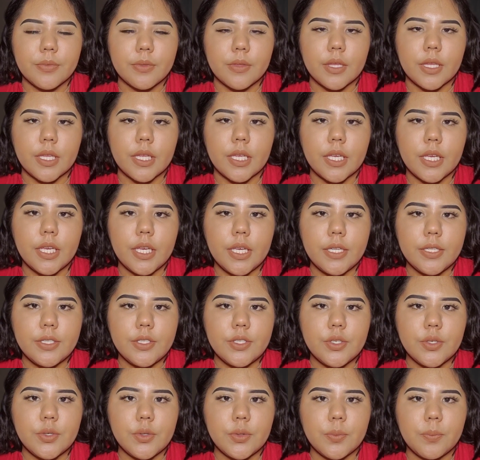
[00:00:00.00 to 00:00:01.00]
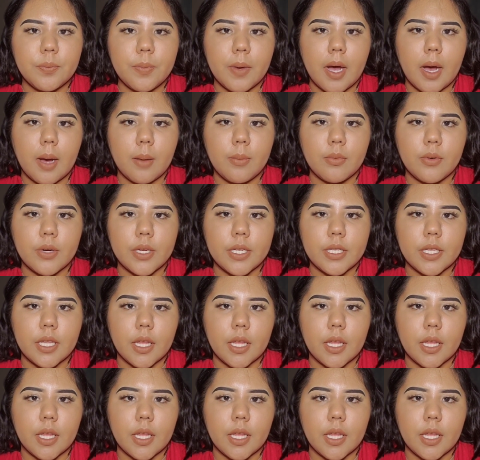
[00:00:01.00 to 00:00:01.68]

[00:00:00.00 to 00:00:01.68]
Ngi tun pabwin